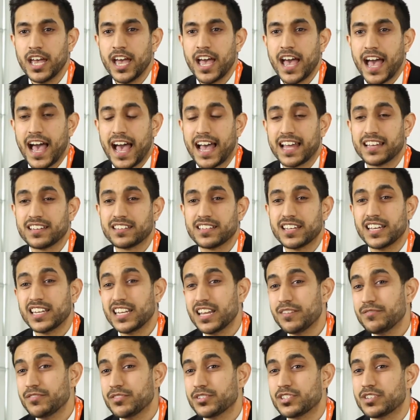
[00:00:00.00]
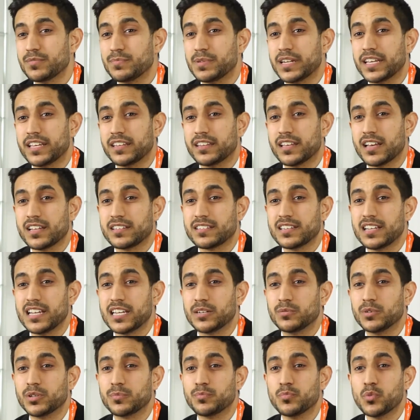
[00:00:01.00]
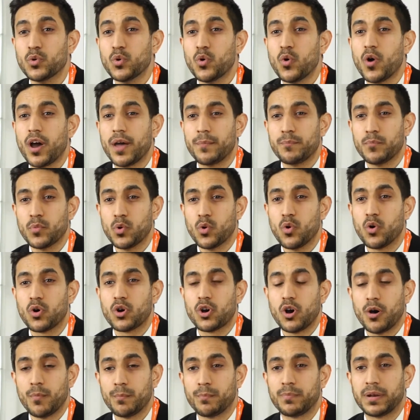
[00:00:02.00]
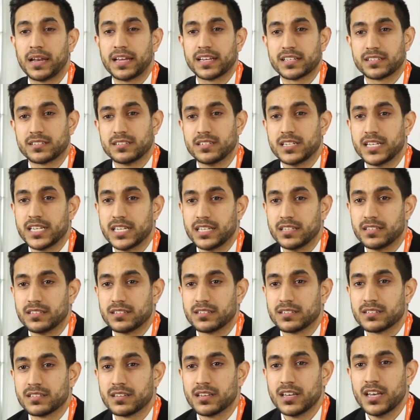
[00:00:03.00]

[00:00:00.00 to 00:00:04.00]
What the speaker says: and inevitably they're dealing with more and more complex needs.